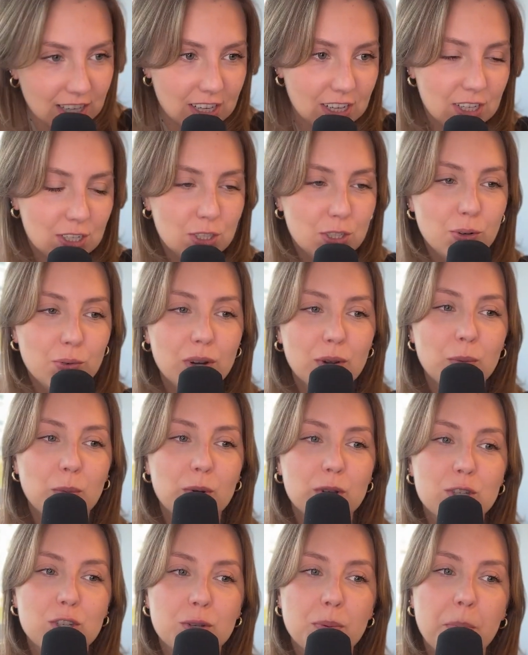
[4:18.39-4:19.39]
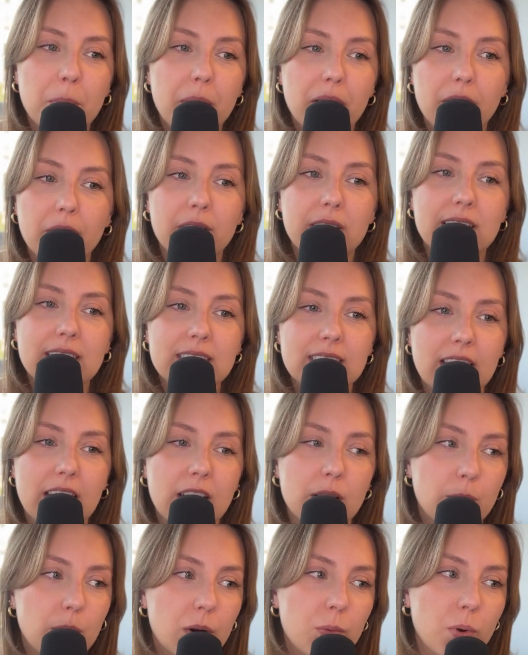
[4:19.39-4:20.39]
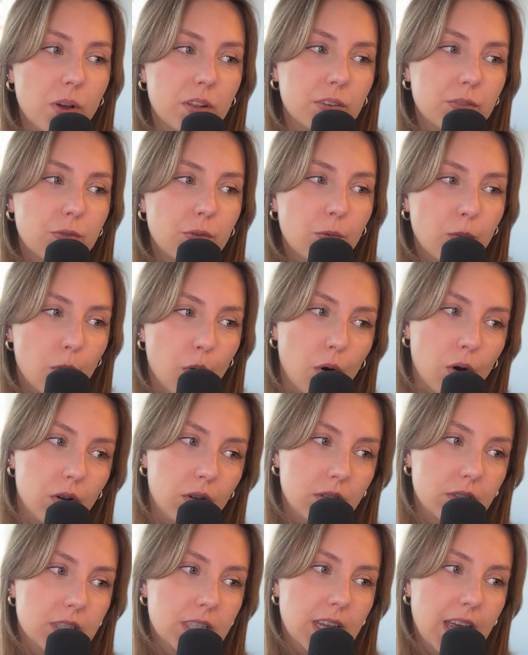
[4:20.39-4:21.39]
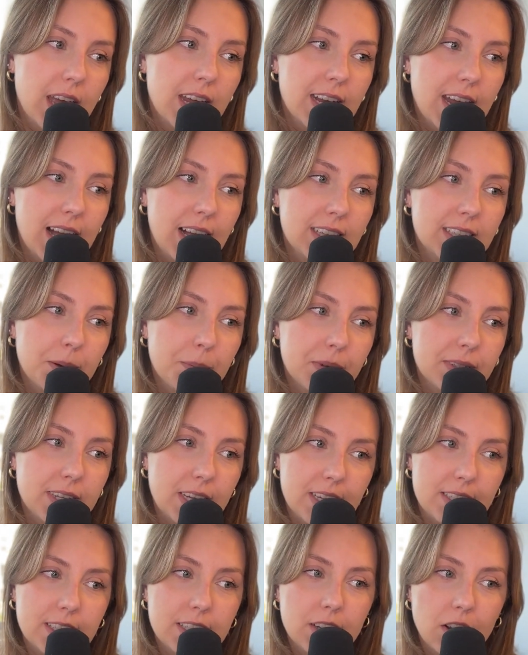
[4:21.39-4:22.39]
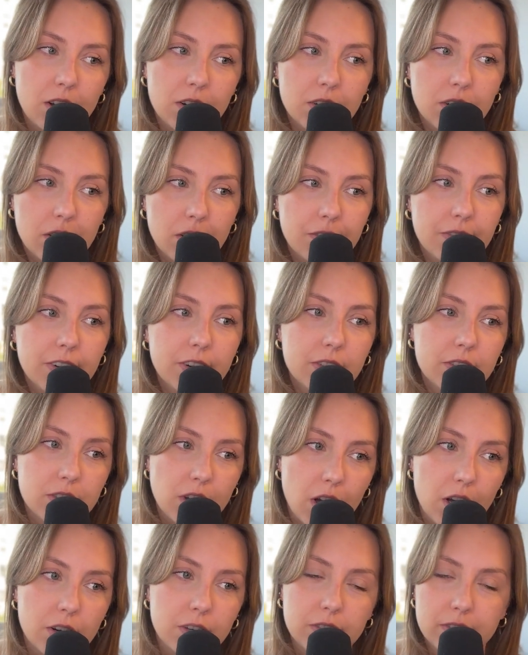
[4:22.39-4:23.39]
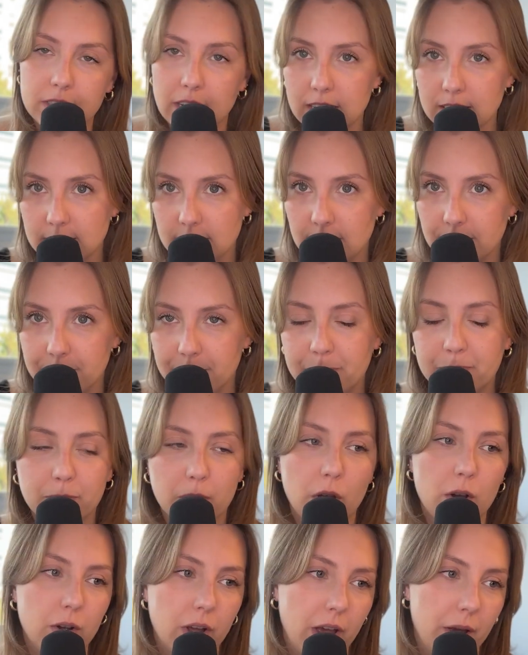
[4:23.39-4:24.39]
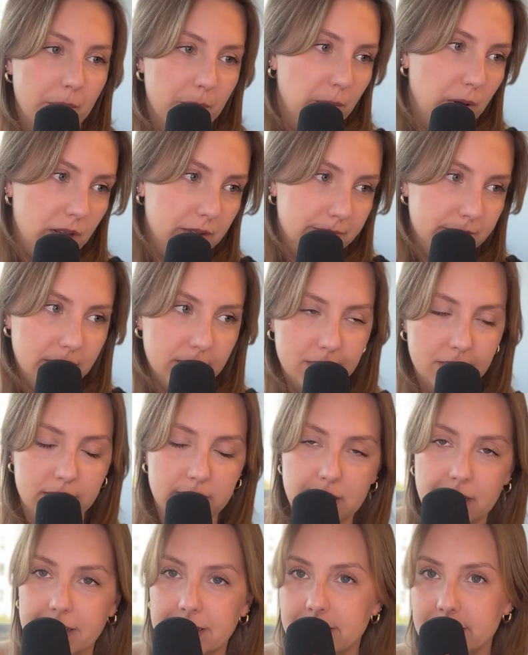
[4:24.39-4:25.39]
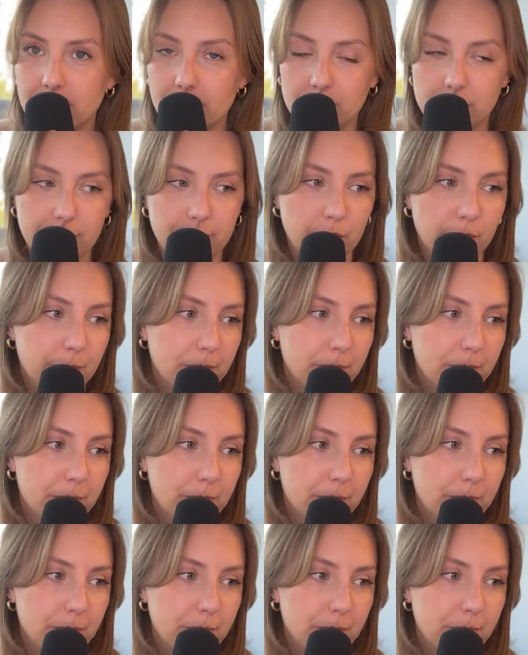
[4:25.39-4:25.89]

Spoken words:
during which Perry sang "What a Wonderful World" and held up a daisy in honor of her daughter Daisy. Okay, well, this is like the overview.